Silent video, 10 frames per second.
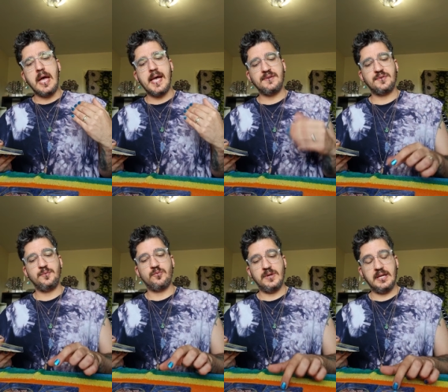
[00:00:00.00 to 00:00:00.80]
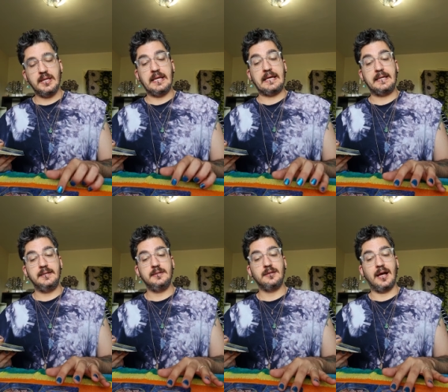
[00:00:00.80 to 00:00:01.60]
And
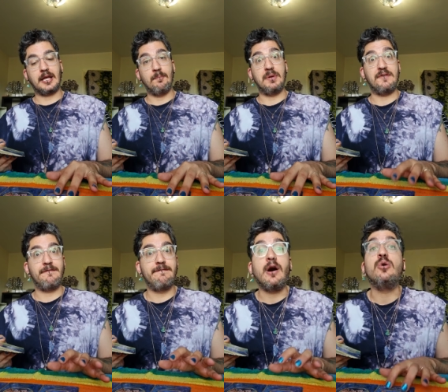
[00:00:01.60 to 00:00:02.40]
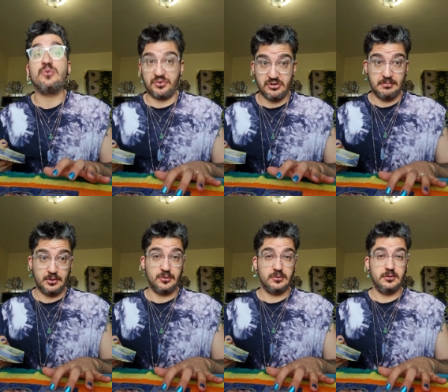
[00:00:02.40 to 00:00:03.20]
really, like, be
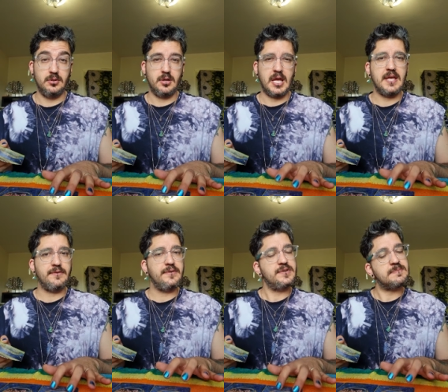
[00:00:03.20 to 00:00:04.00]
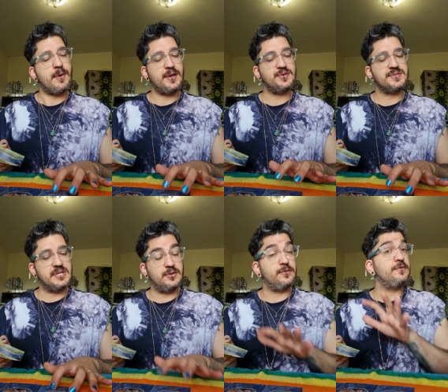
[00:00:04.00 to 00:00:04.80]
vulnerable. Even if it's by
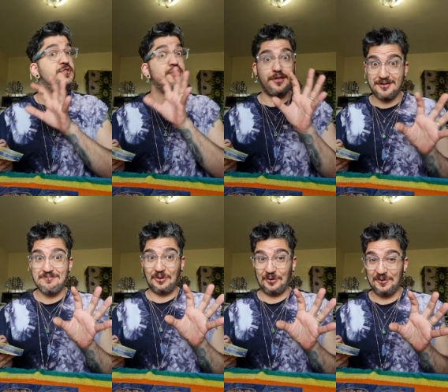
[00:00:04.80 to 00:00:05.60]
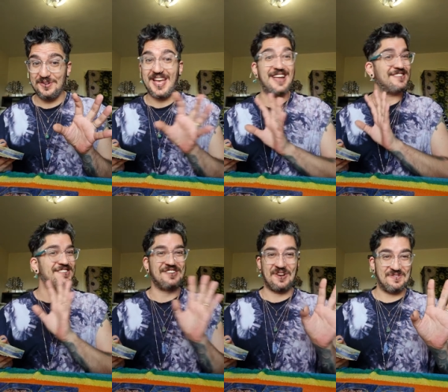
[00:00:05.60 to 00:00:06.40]
yourself to the moon and
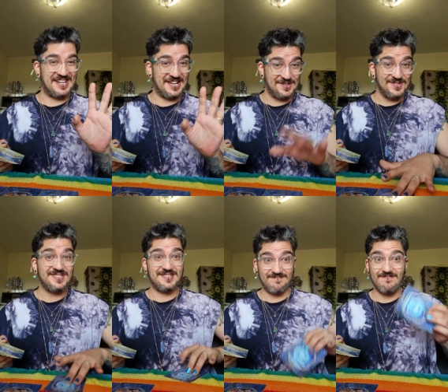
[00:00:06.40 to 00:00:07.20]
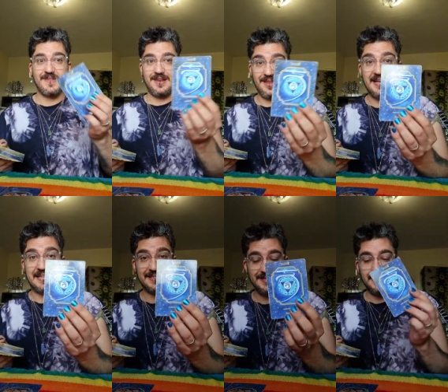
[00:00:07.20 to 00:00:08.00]
to no one else,
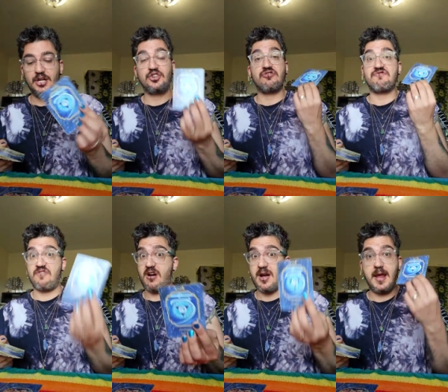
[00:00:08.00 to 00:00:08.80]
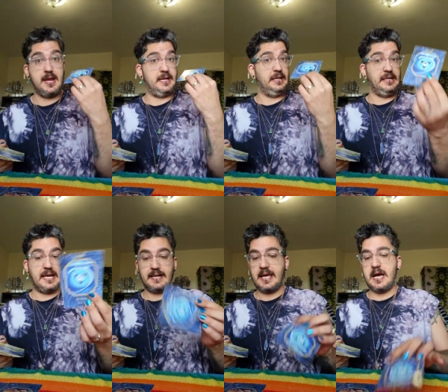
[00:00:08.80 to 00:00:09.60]
like, cry and
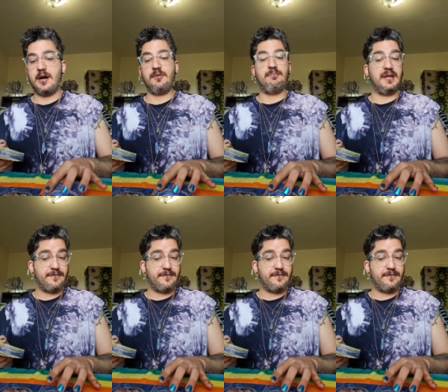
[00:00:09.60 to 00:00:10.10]
let it out, be